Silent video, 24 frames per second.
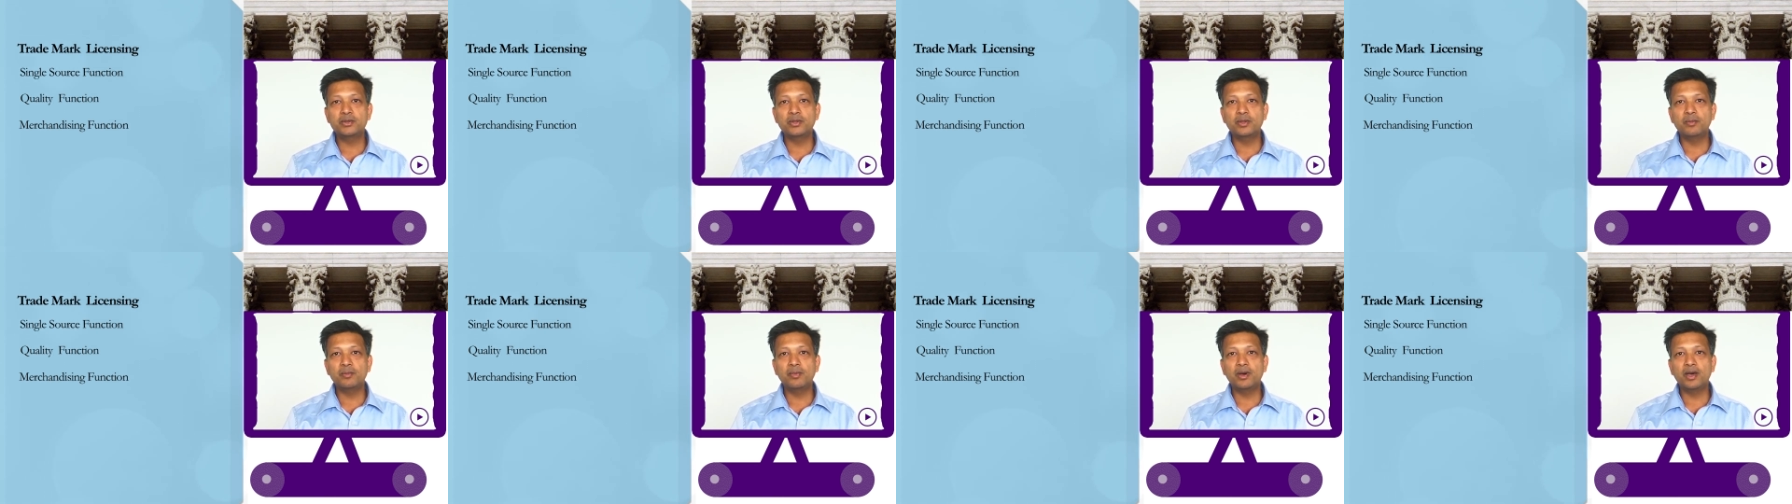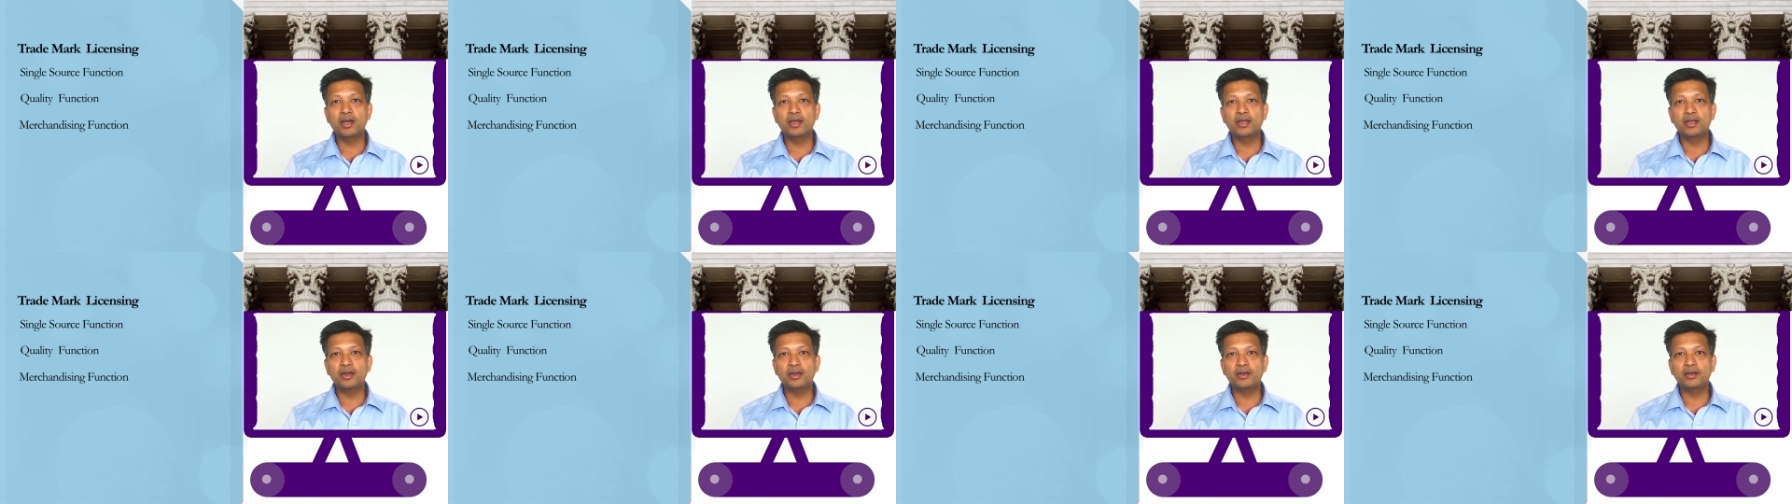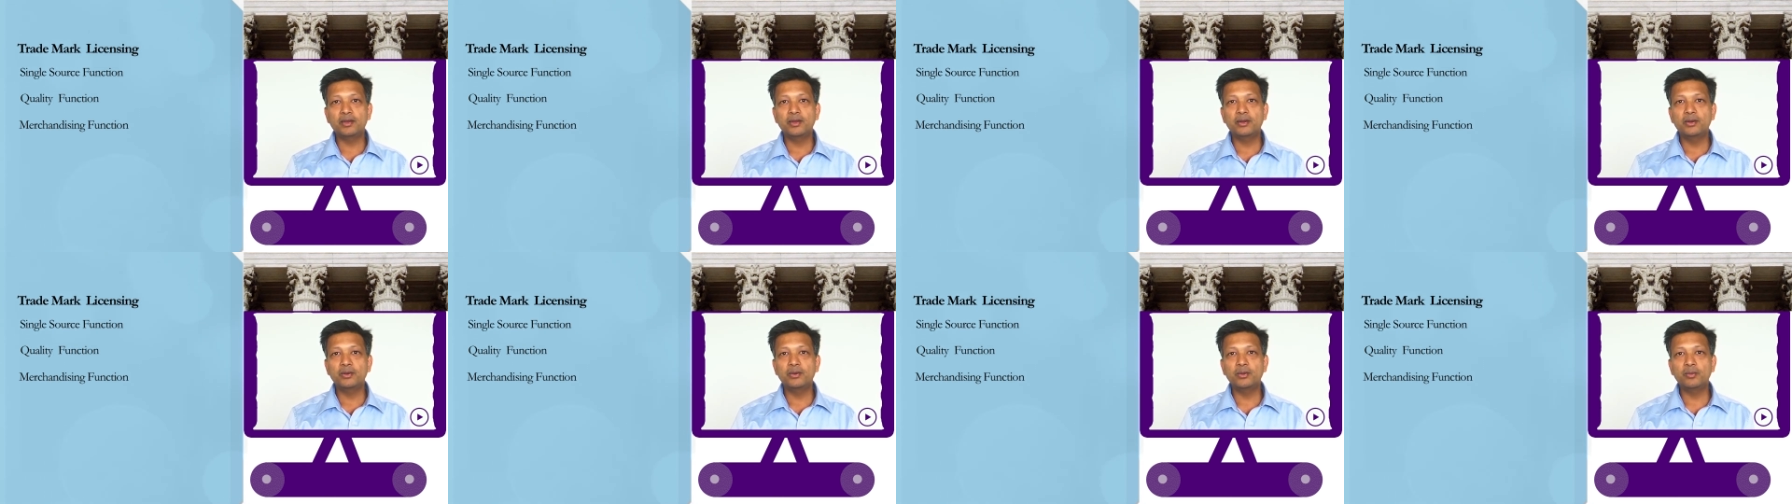to the
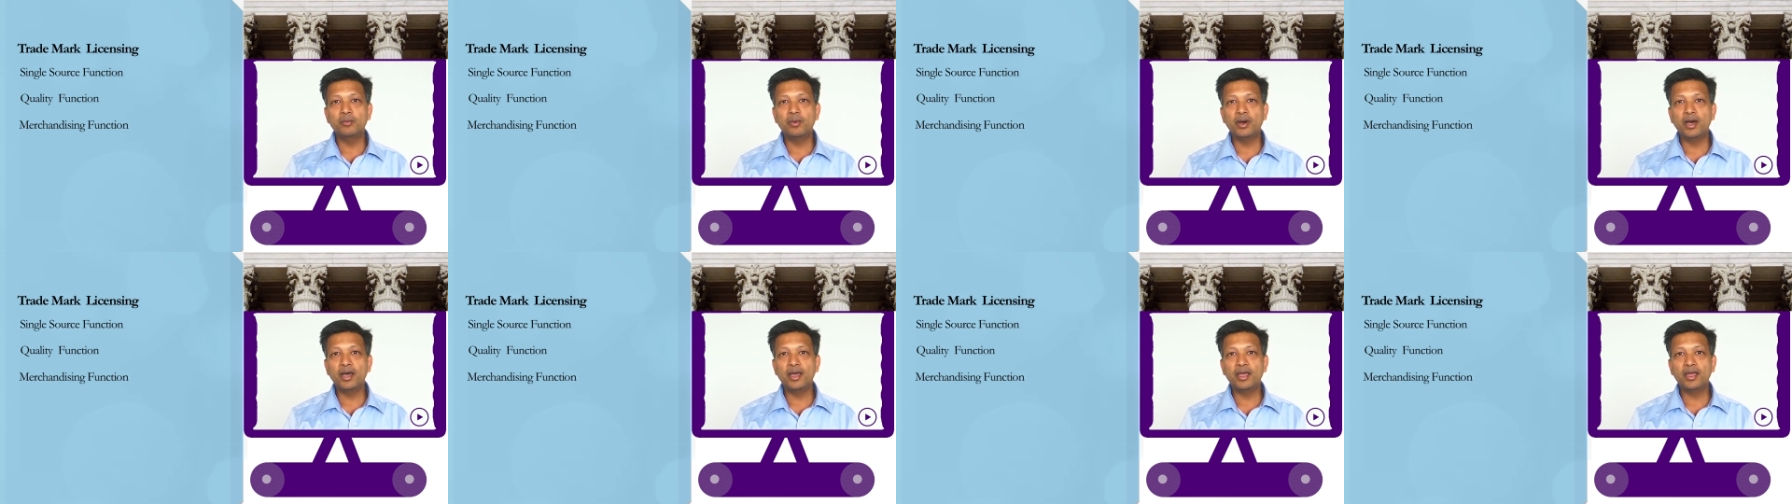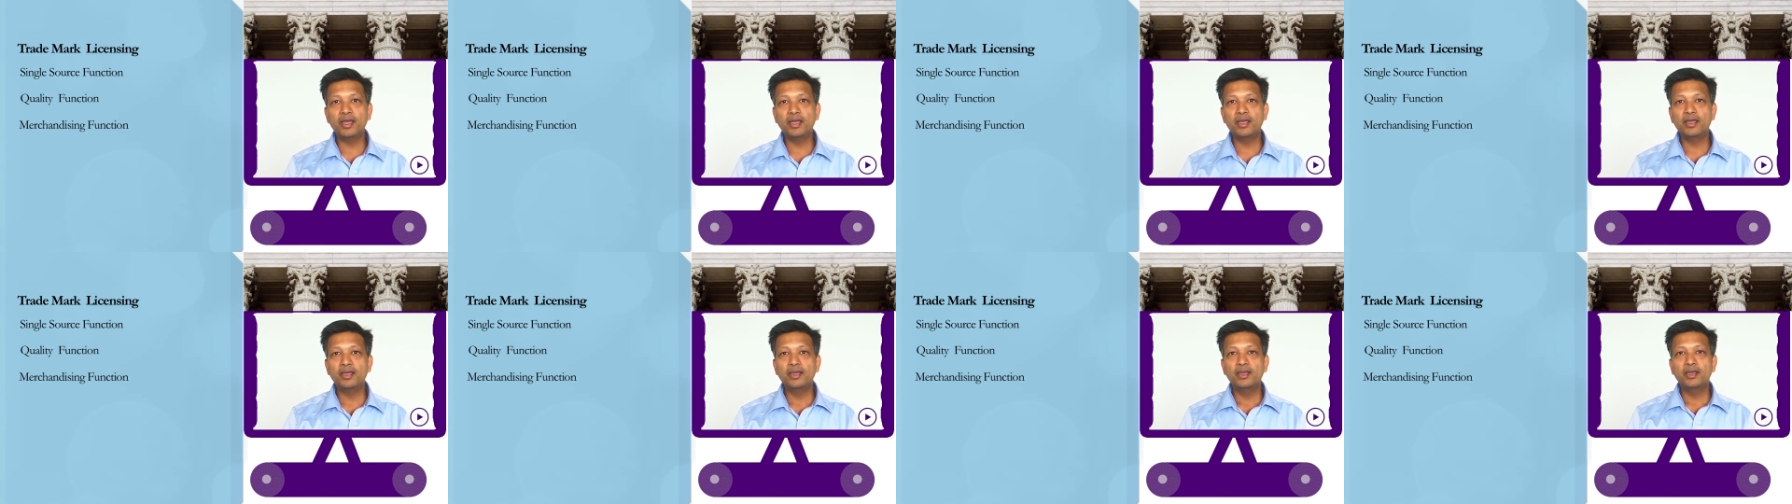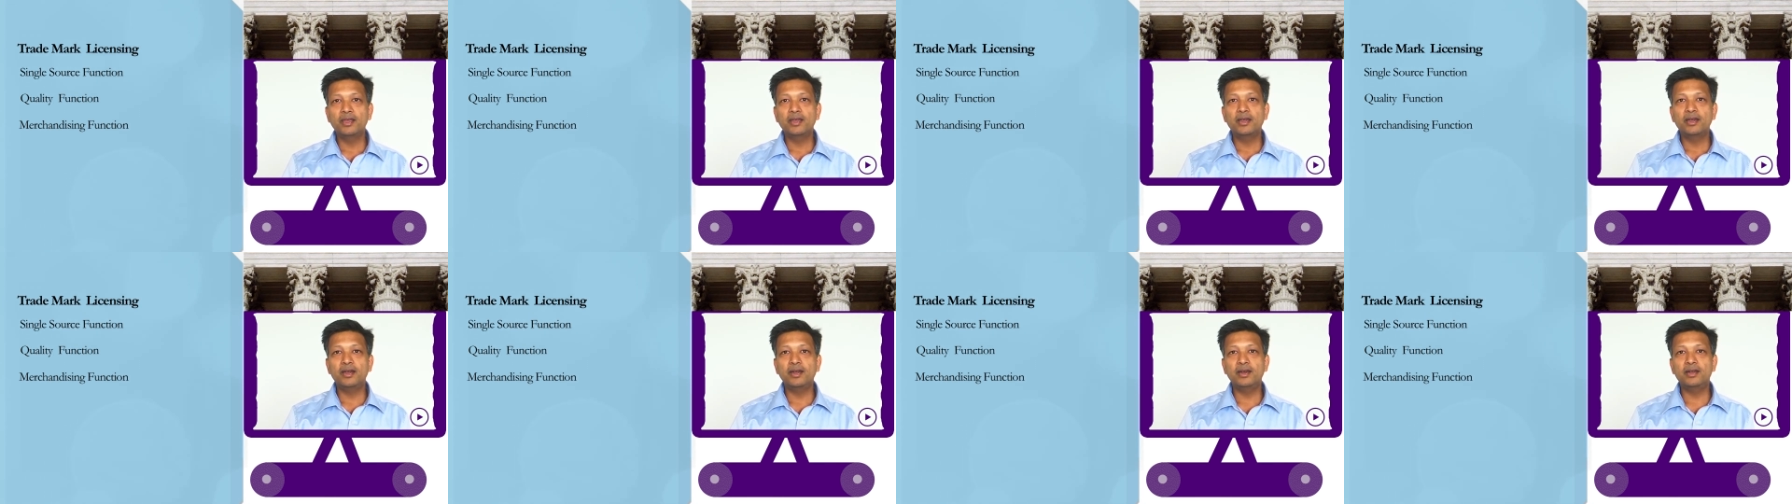market to buy
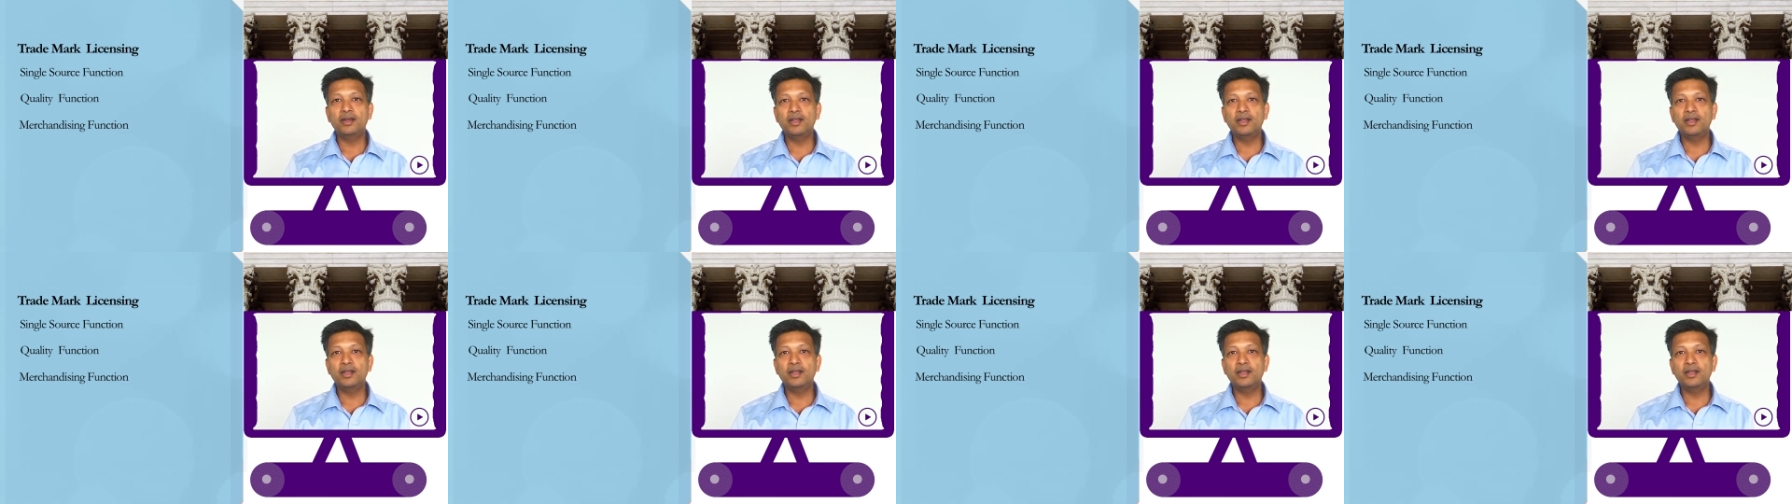a